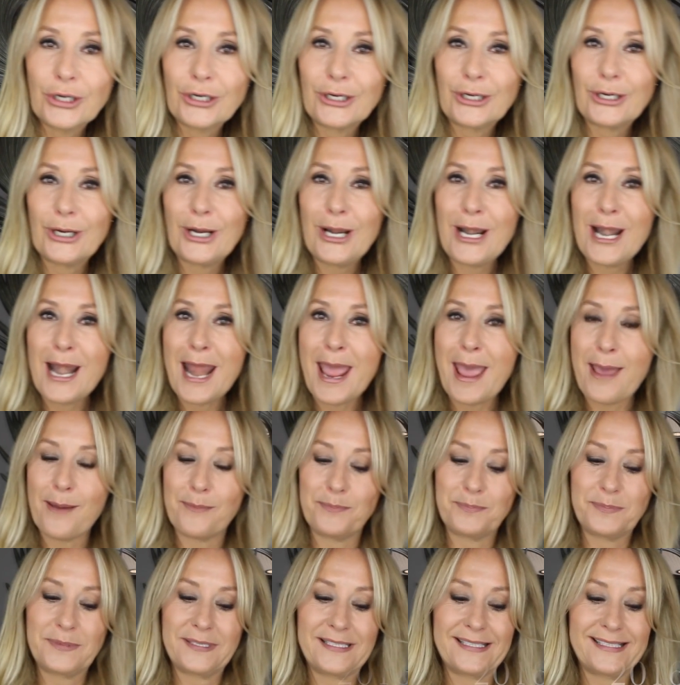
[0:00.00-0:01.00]
at
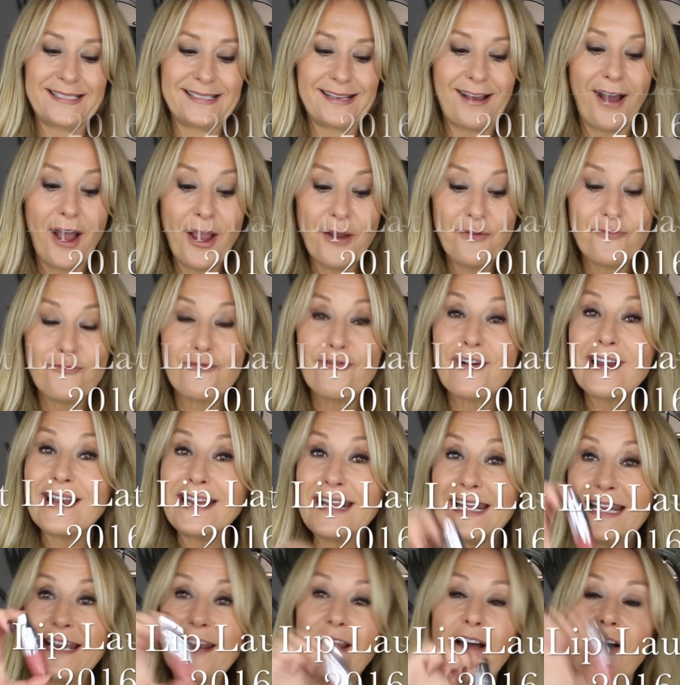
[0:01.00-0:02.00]
lips. I
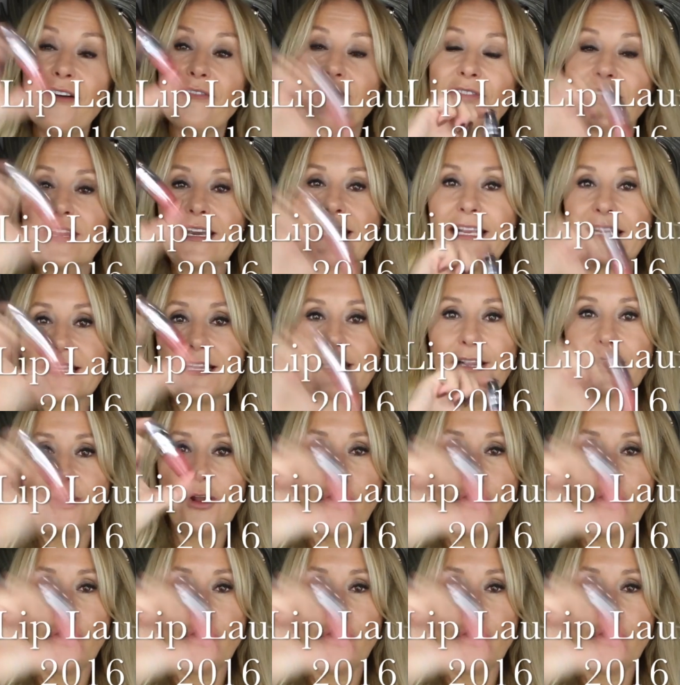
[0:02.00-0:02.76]
really love the little